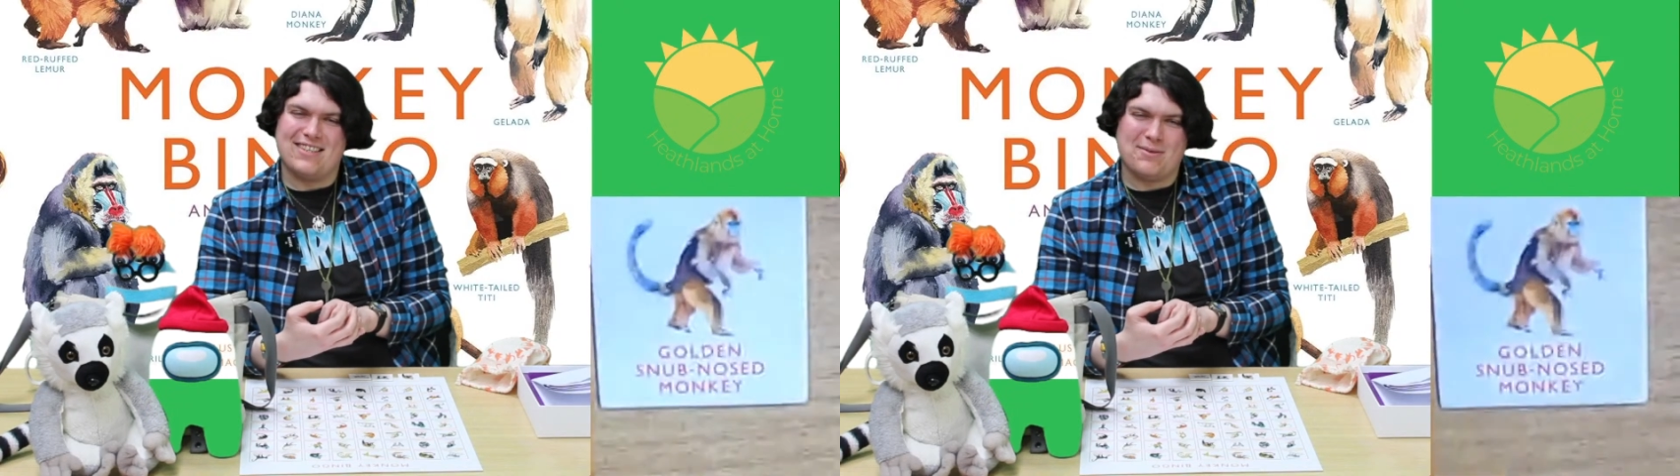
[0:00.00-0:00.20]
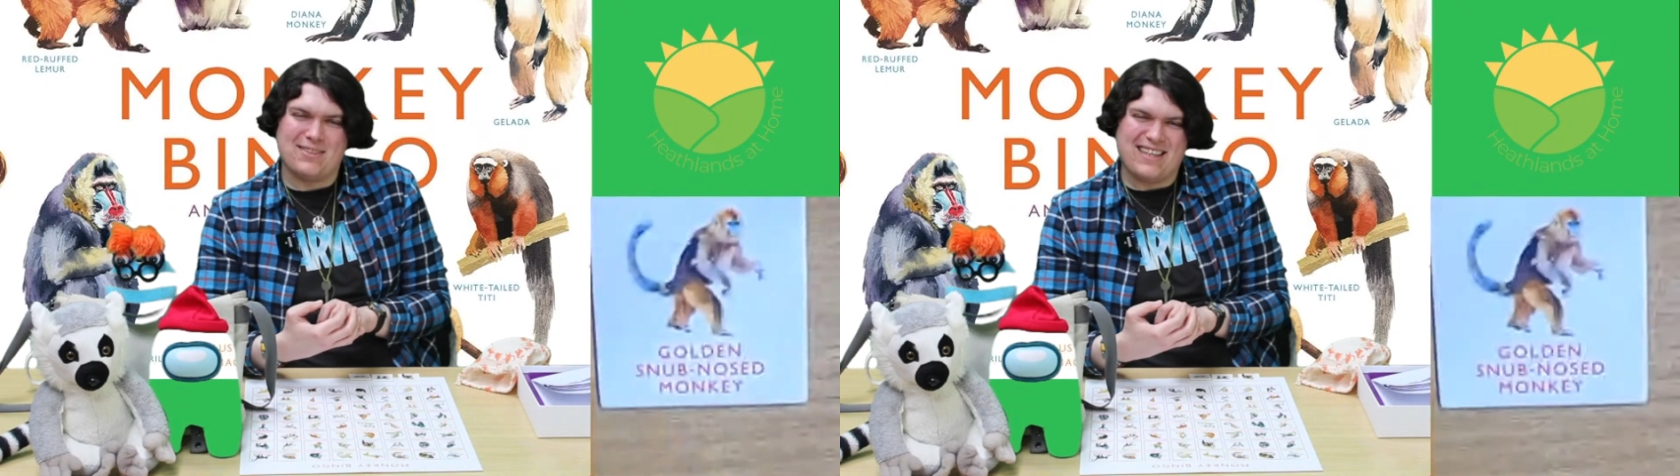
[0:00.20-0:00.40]
I
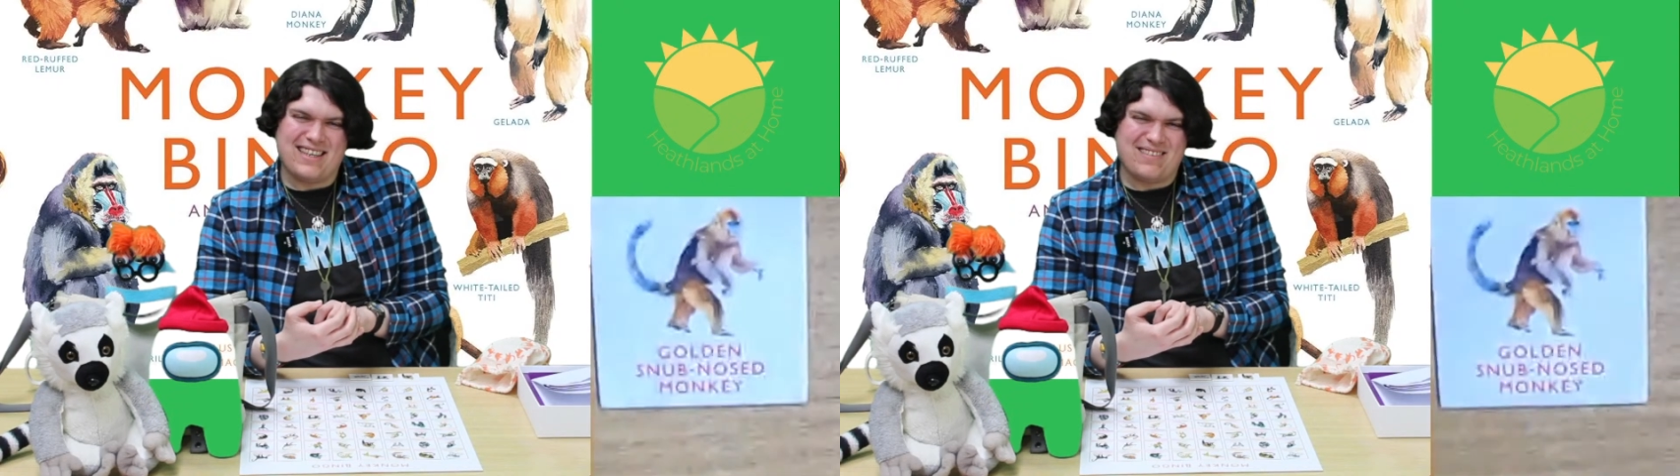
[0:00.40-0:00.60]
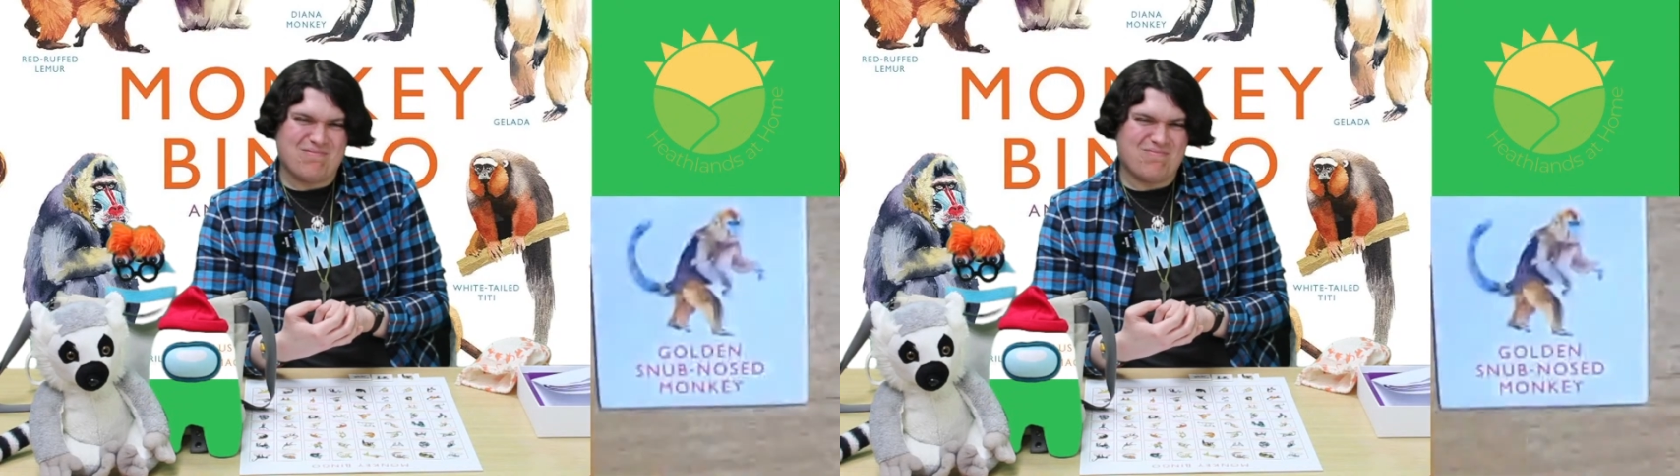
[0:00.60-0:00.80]
was like,
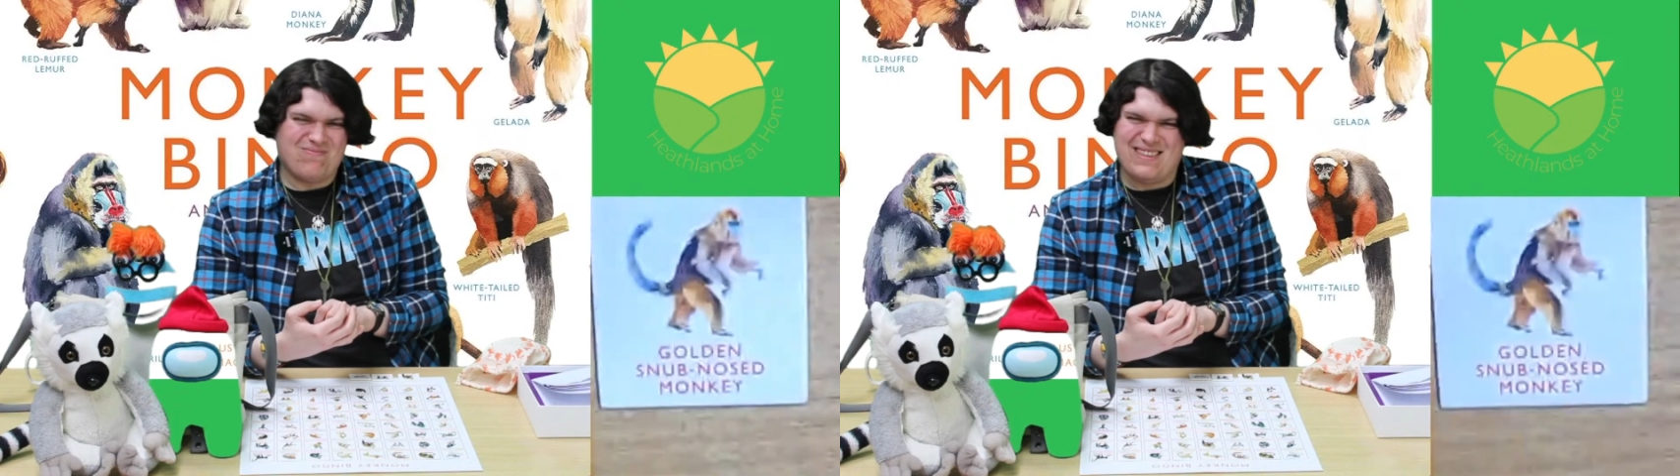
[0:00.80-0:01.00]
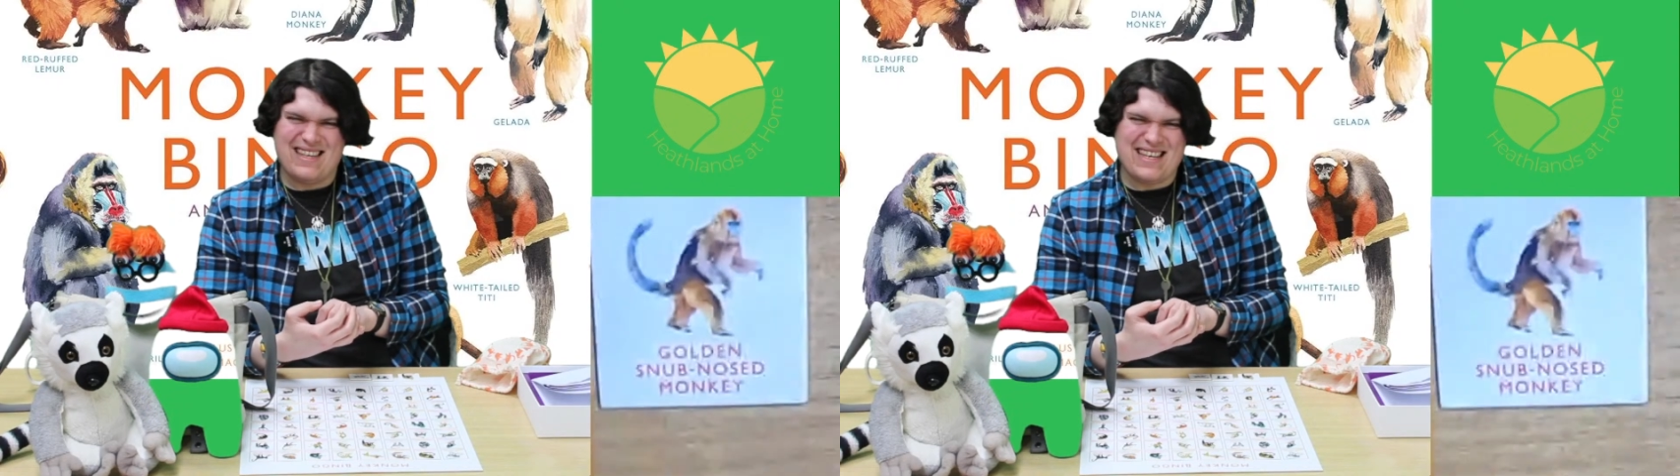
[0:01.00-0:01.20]

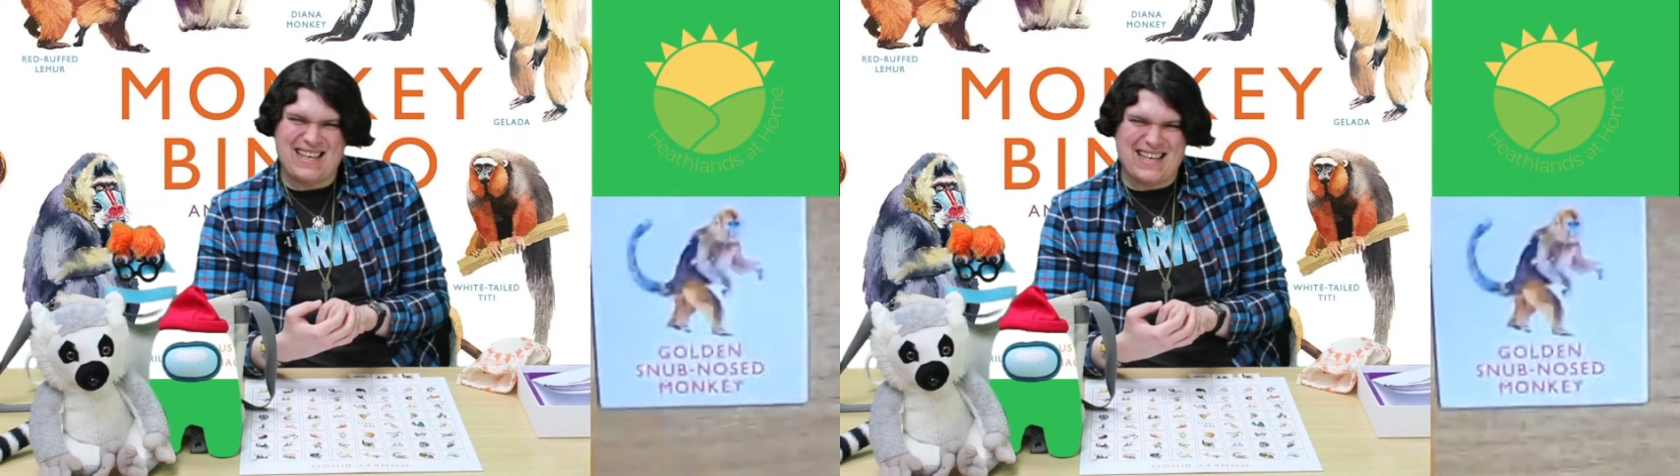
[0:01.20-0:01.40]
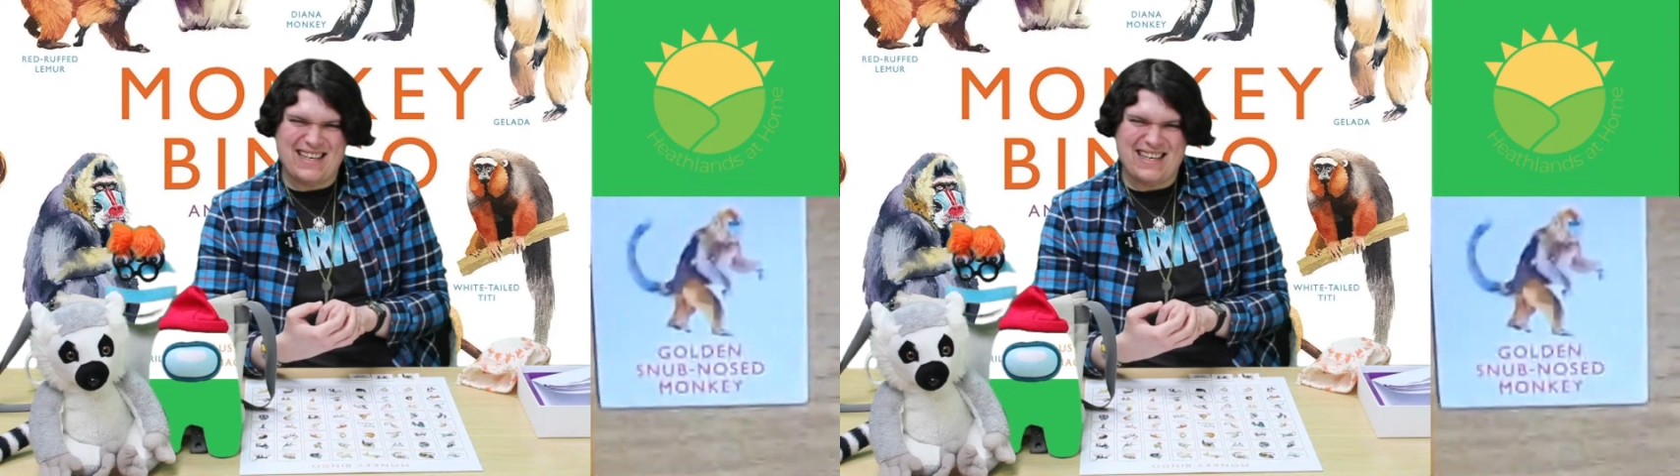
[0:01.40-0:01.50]
ugh.